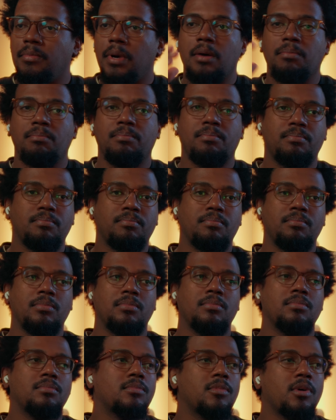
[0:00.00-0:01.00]
my
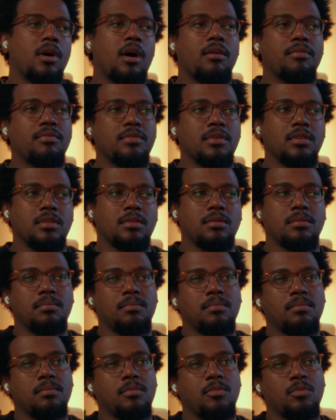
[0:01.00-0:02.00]
office,
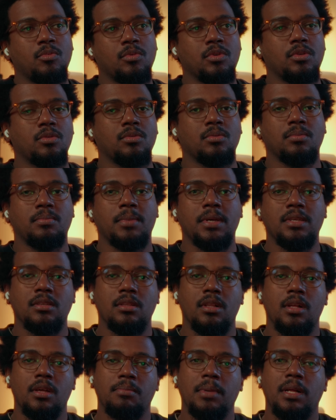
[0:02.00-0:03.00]
which was
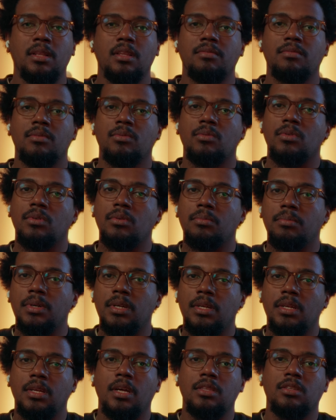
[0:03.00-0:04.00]
basically like my living room,
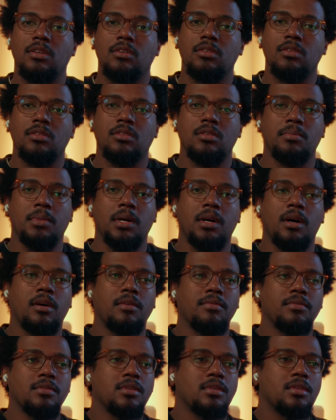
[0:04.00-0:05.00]
but I turned it to my
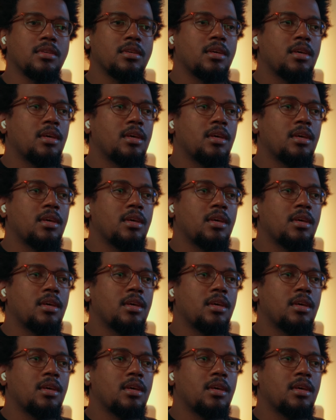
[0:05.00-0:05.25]
office.